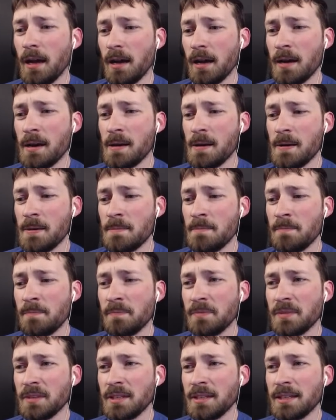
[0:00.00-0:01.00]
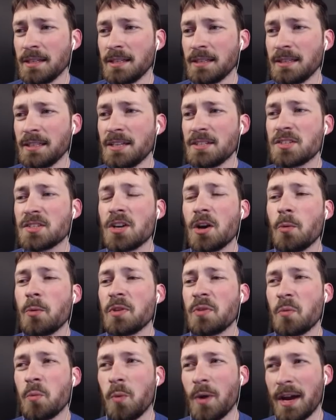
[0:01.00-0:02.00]
Um, let's go
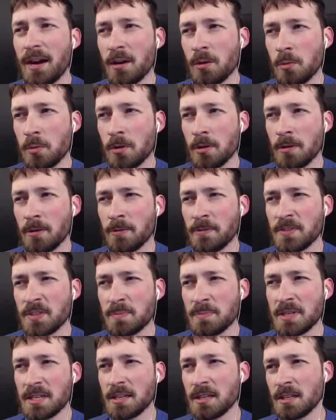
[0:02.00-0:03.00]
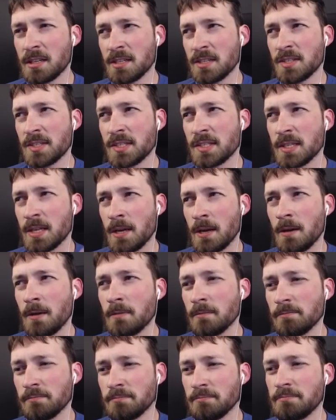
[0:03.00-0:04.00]
with werewolves because
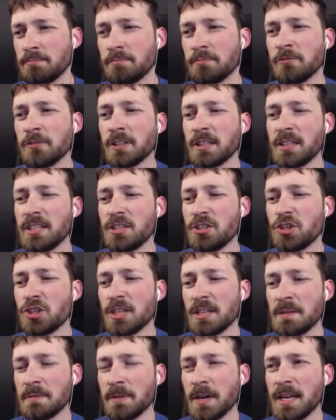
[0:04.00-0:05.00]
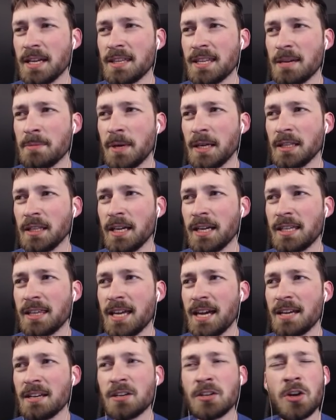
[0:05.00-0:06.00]
religion, right? They might like
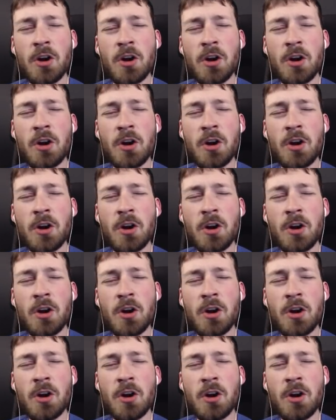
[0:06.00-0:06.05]
that.